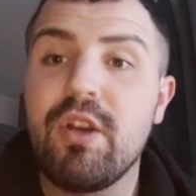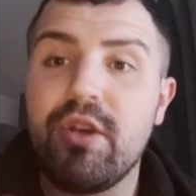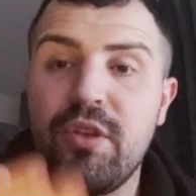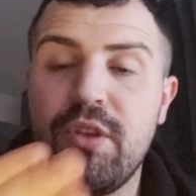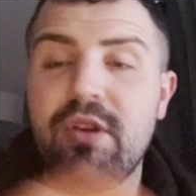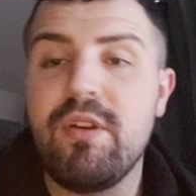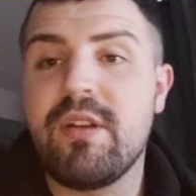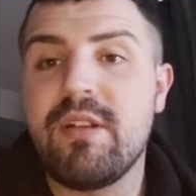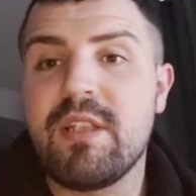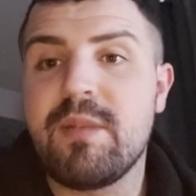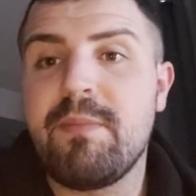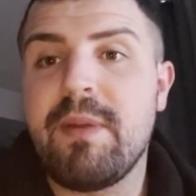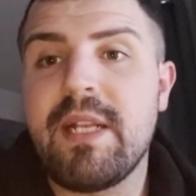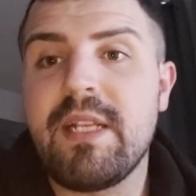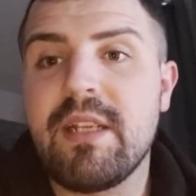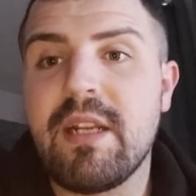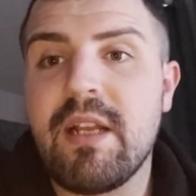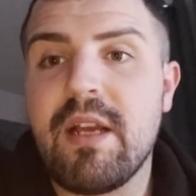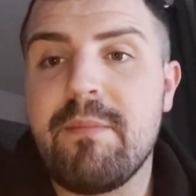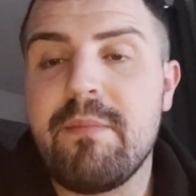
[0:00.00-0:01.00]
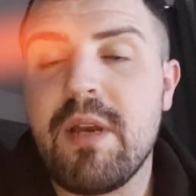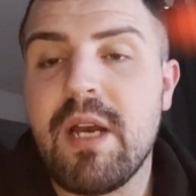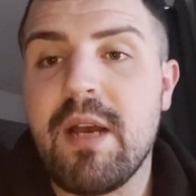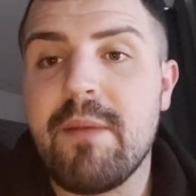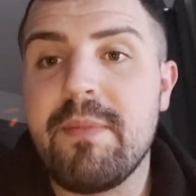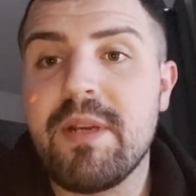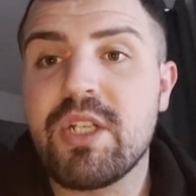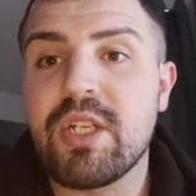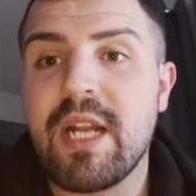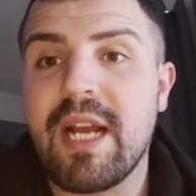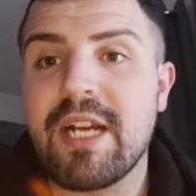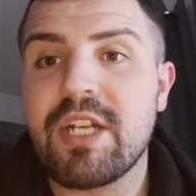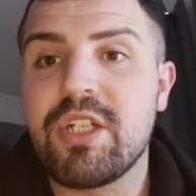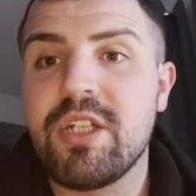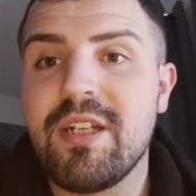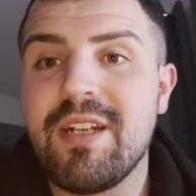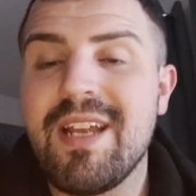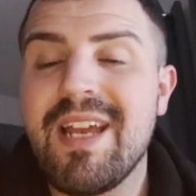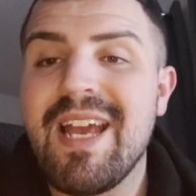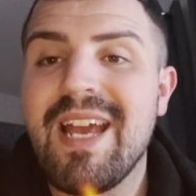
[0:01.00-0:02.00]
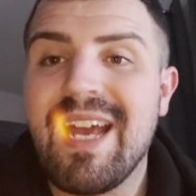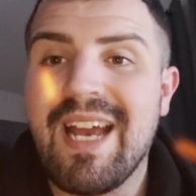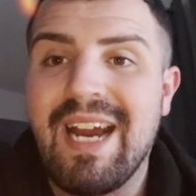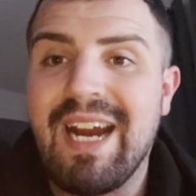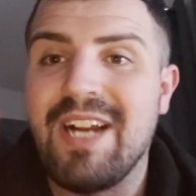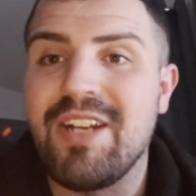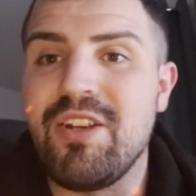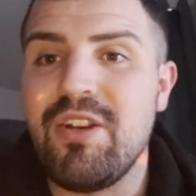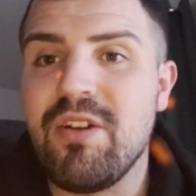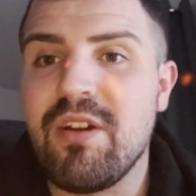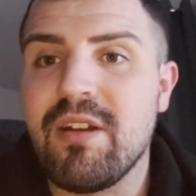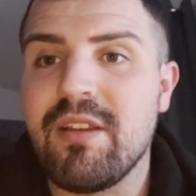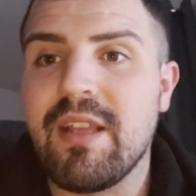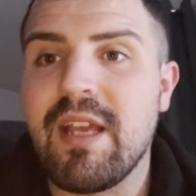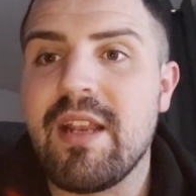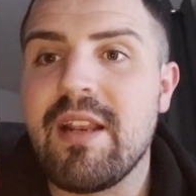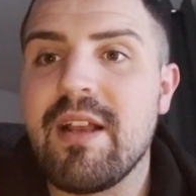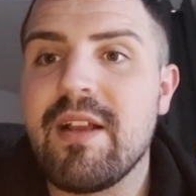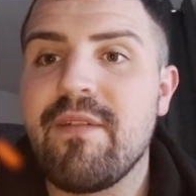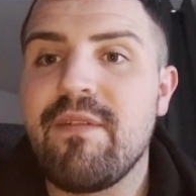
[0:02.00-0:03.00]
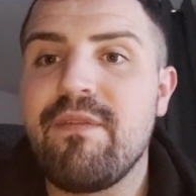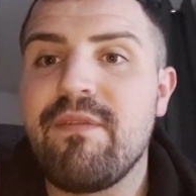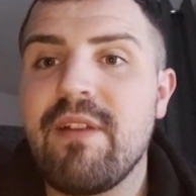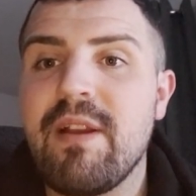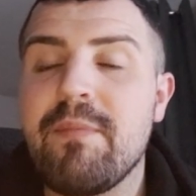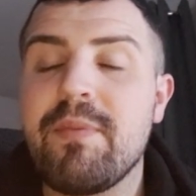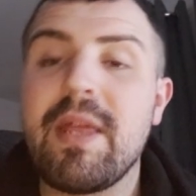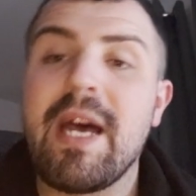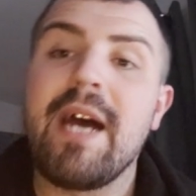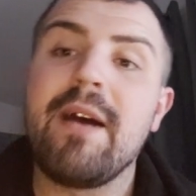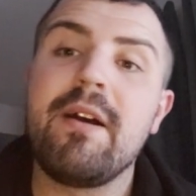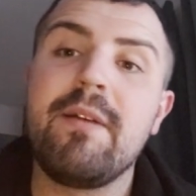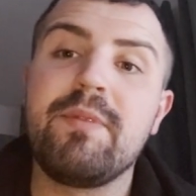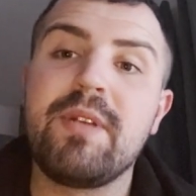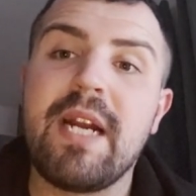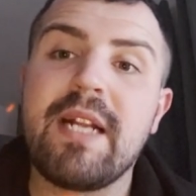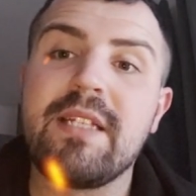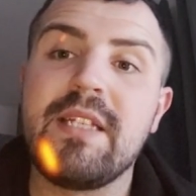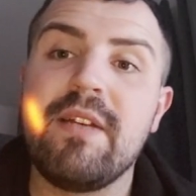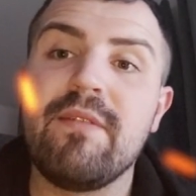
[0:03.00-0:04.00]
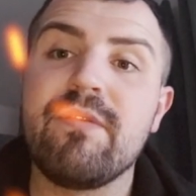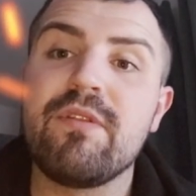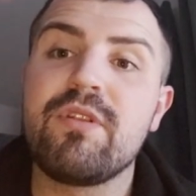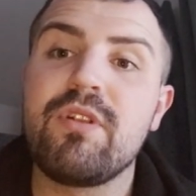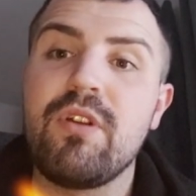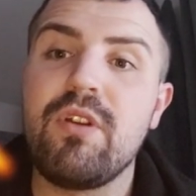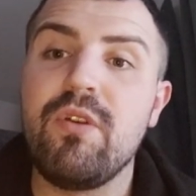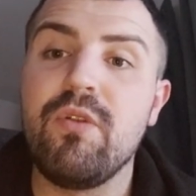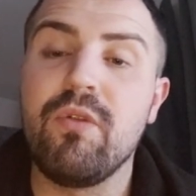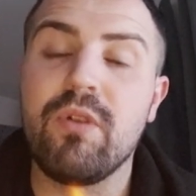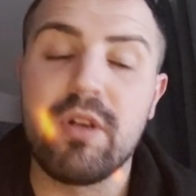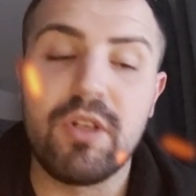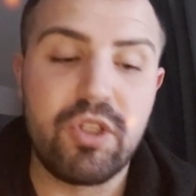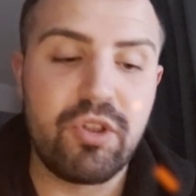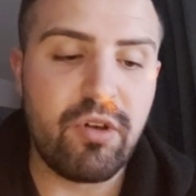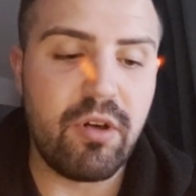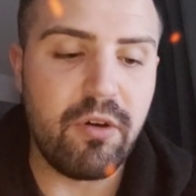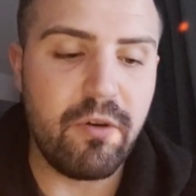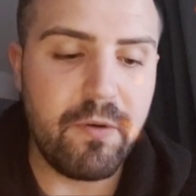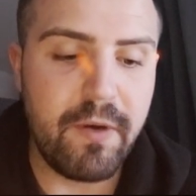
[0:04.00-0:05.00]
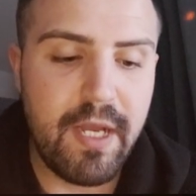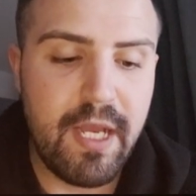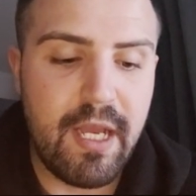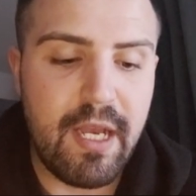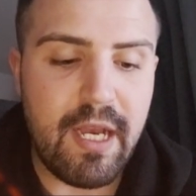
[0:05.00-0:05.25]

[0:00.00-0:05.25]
you can spend a mission action and you can then flip that objective to your control.